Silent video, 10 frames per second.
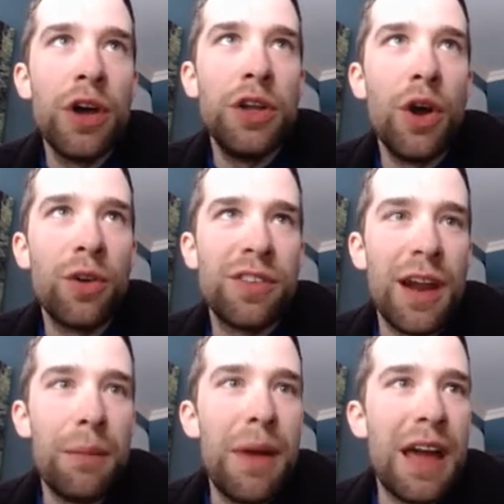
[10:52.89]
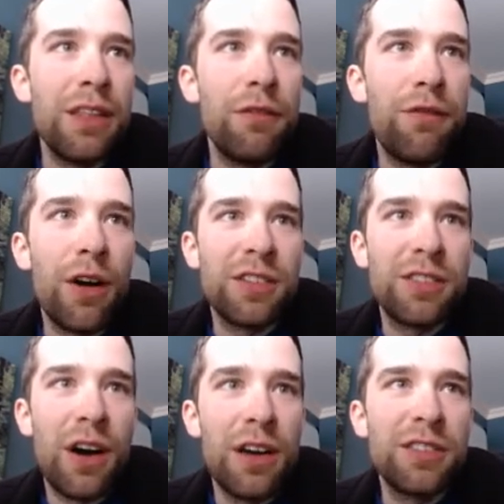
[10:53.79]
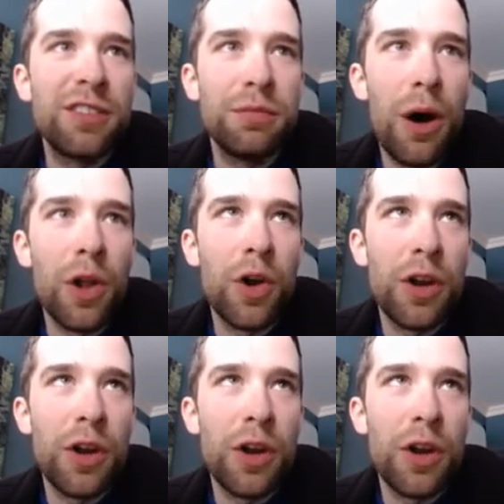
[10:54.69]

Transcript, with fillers: Notice that I'm making the font size smaller